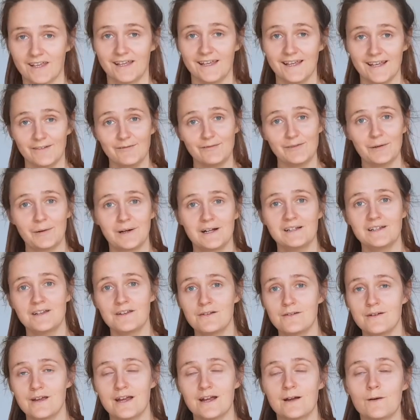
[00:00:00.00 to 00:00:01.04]
If you are
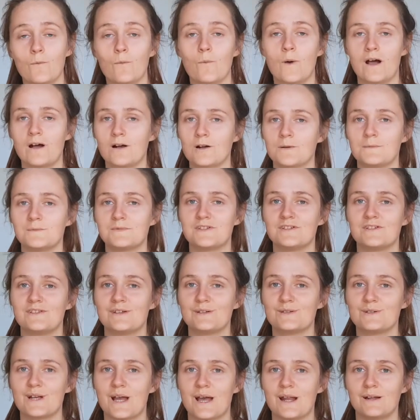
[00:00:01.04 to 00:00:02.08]
new here, welcome to the
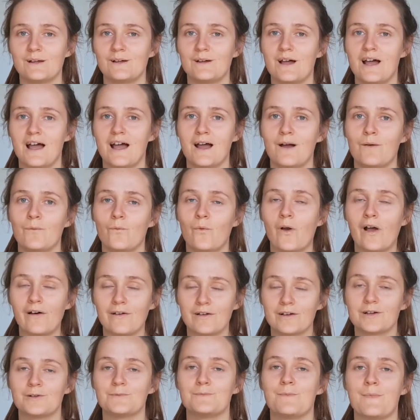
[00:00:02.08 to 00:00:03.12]
channel and
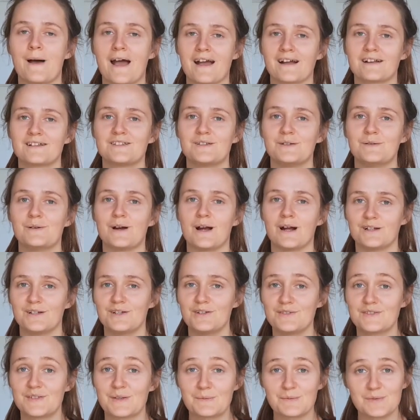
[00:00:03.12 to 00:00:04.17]
welcome back to our
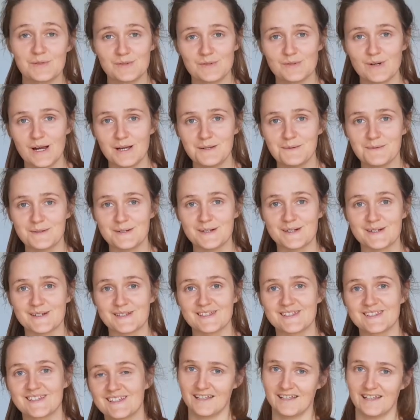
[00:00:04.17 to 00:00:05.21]
new
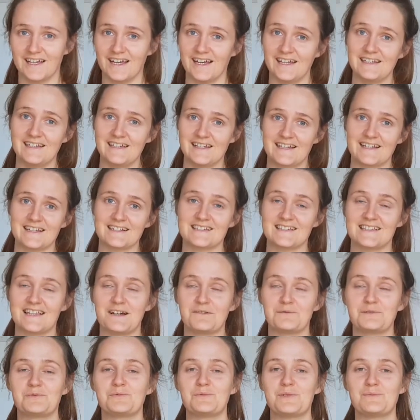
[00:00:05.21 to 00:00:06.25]
subscribers. Any links
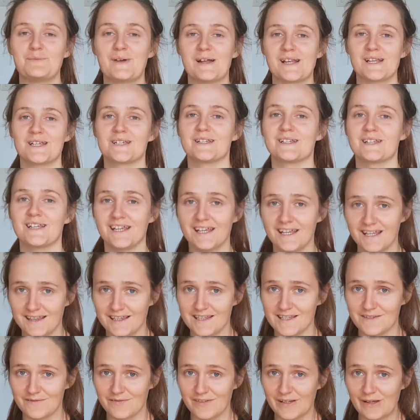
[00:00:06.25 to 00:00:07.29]
that will be mentioned in
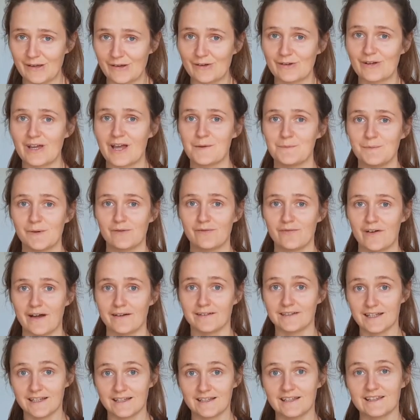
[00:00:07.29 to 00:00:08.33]
this video can be
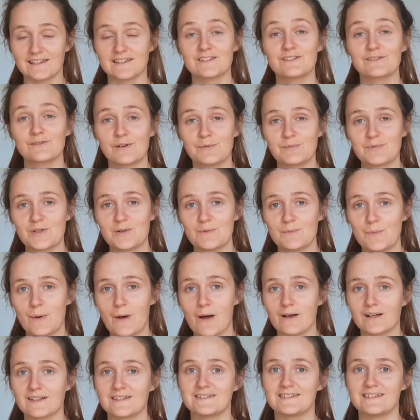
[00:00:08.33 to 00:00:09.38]
found in the description
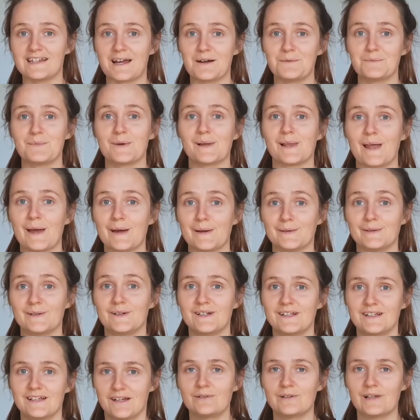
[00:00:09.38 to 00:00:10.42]
box down below.
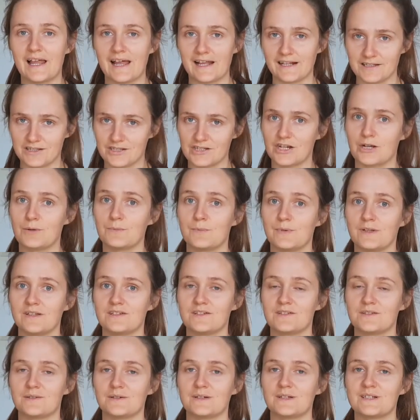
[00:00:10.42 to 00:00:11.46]
Let's jump
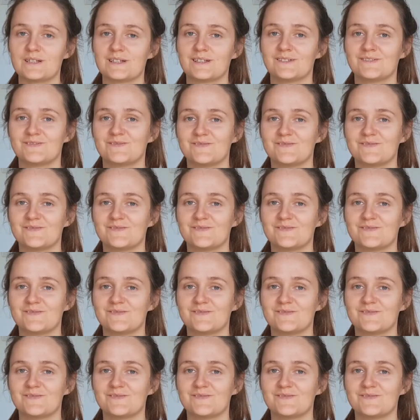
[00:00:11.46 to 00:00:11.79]
into it.